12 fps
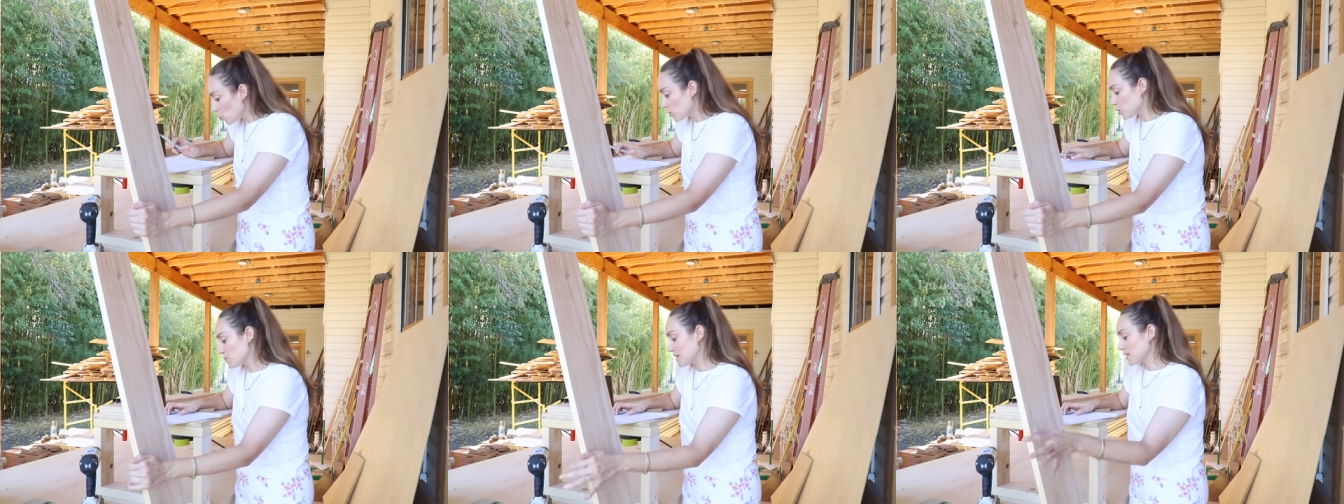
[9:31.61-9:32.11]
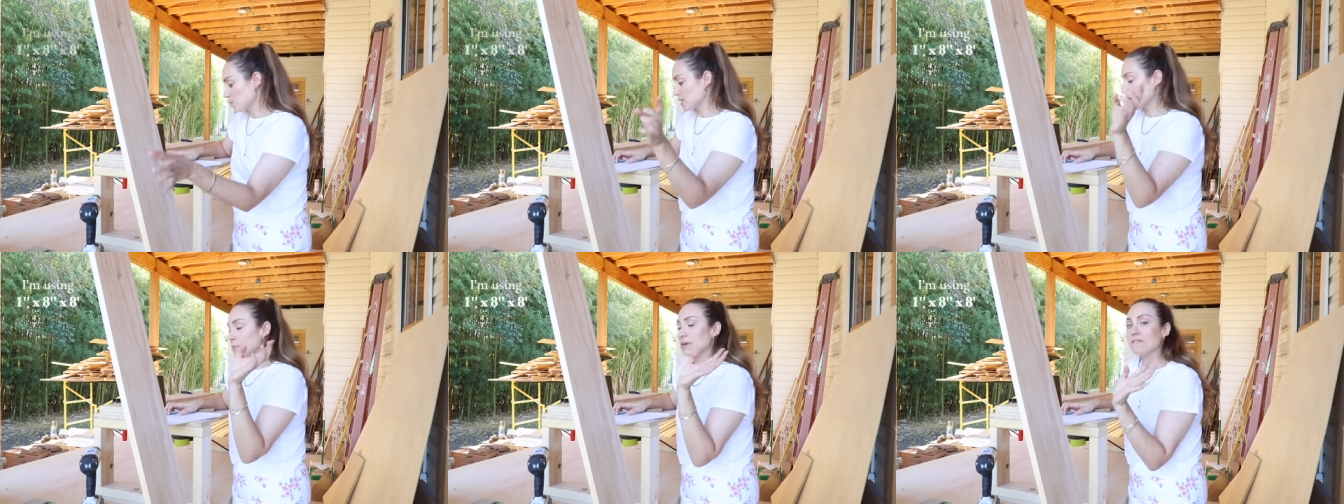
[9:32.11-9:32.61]
which means it was
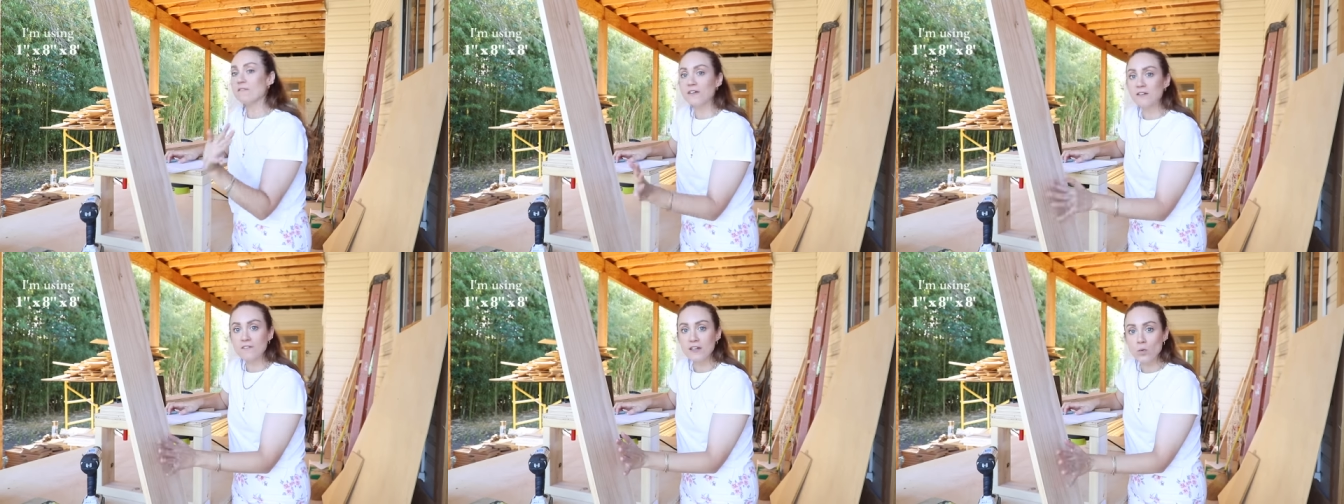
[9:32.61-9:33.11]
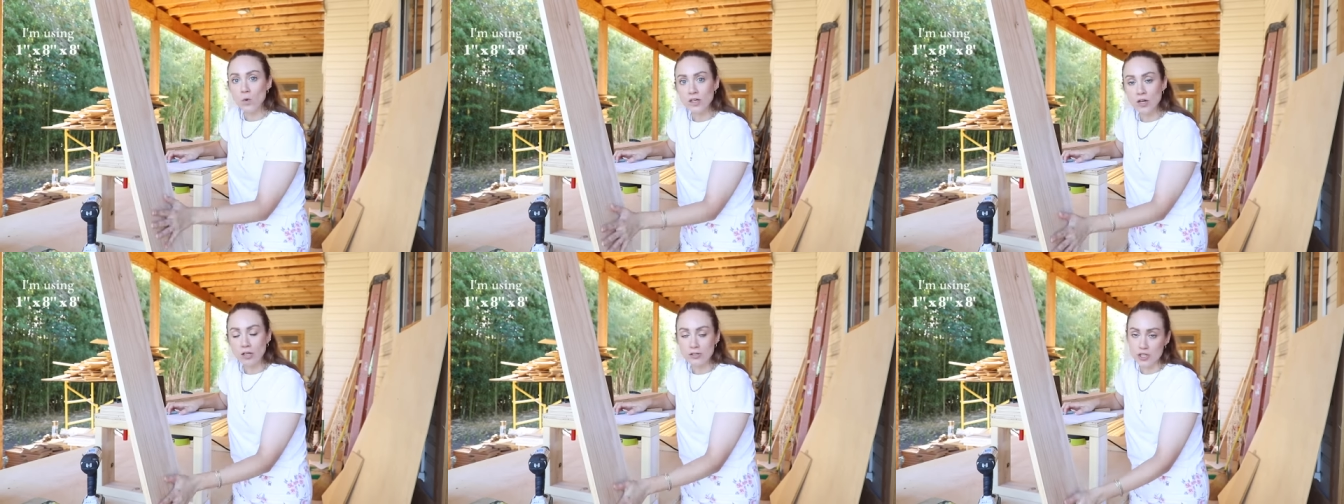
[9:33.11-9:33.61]
gonna be fifty-one
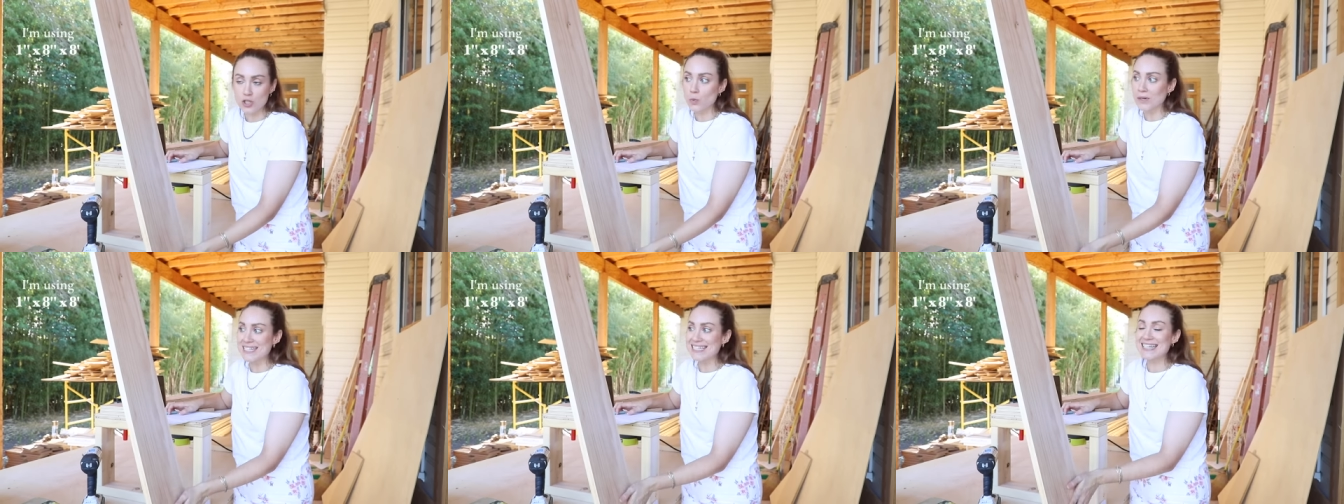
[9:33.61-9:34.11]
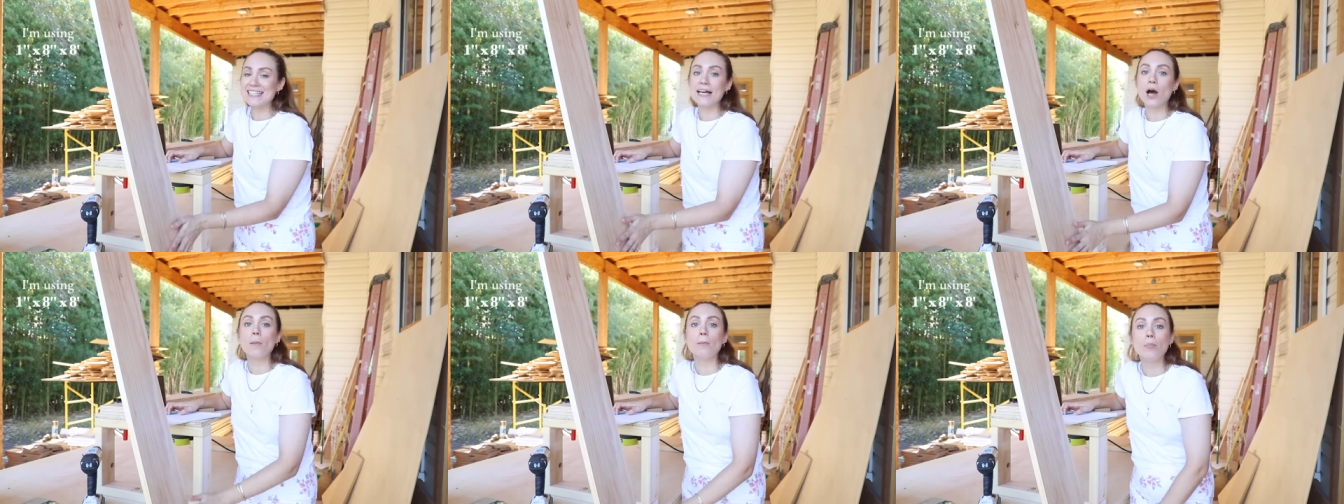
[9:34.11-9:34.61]
dollars and twenty cents
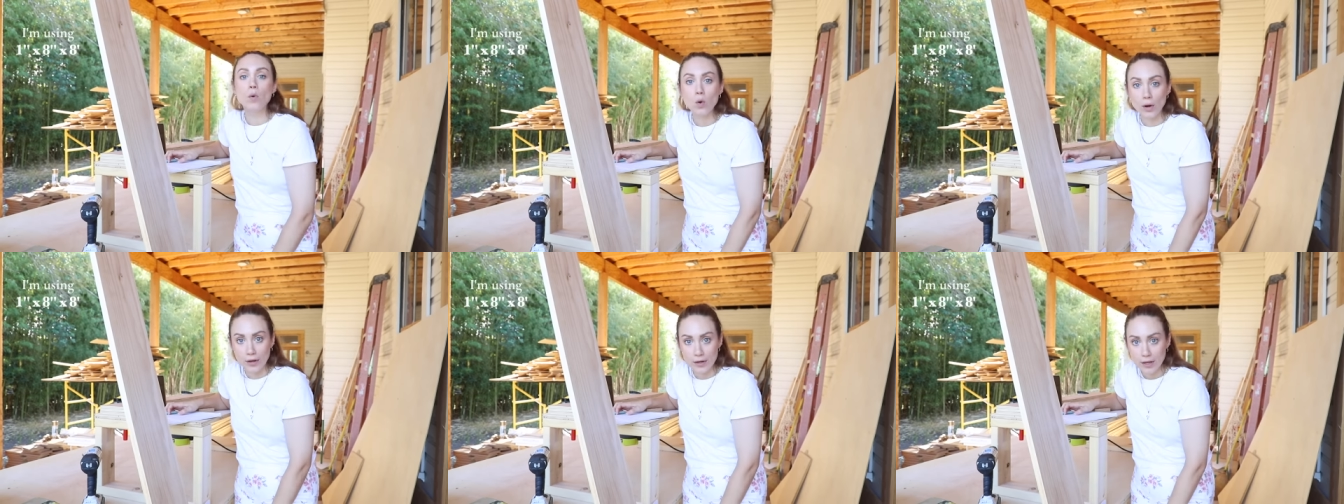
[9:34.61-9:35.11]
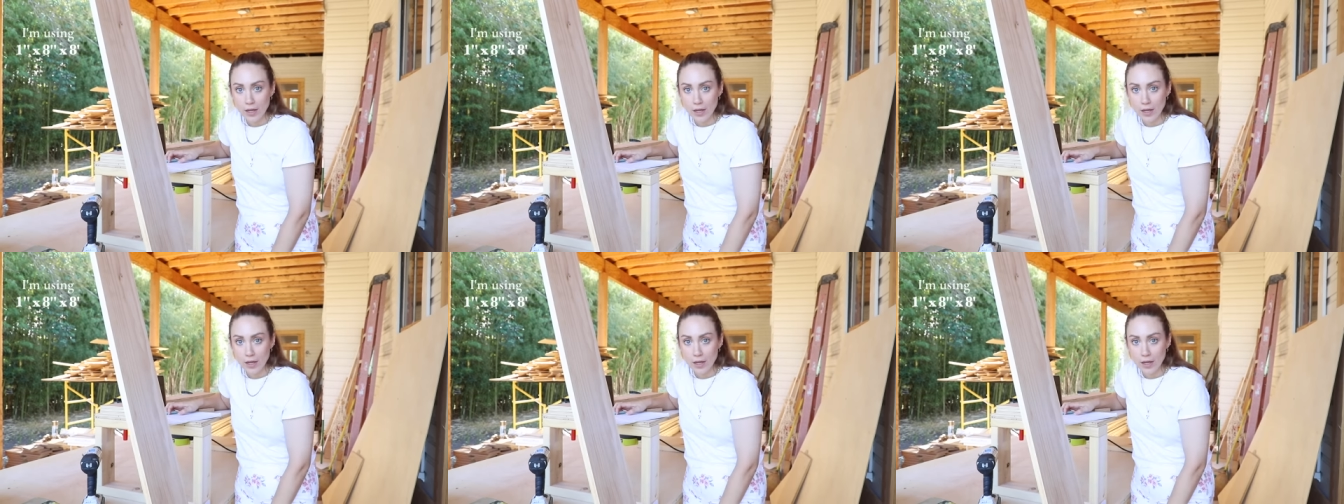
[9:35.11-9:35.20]
a board.